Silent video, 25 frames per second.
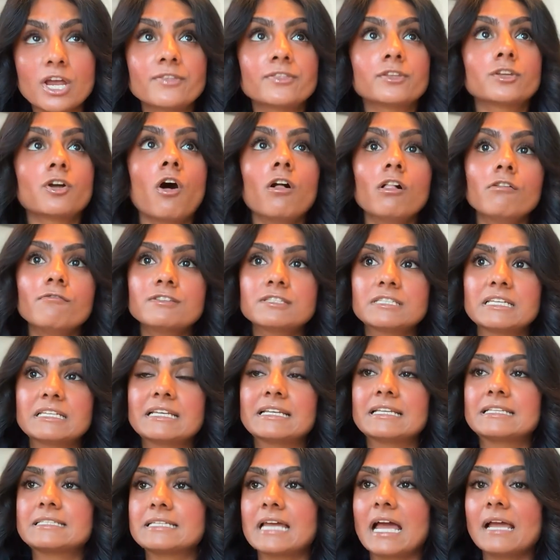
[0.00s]
And then all of a
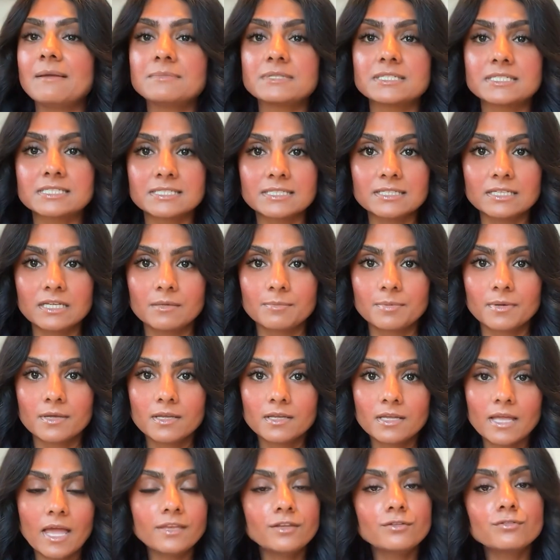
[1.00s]
sudden it's time to sleep
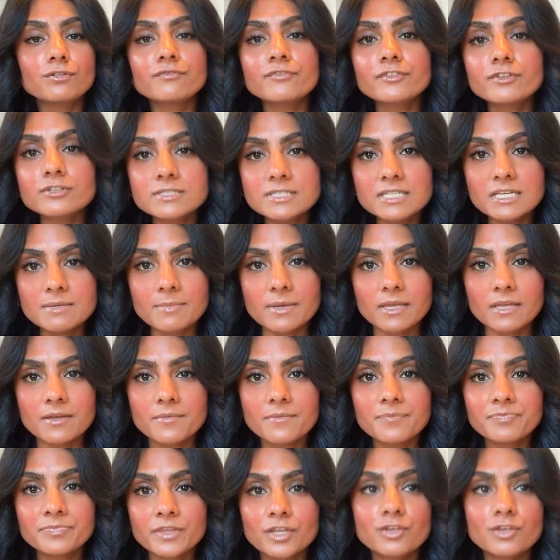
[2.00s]
and you don't feel sleepy.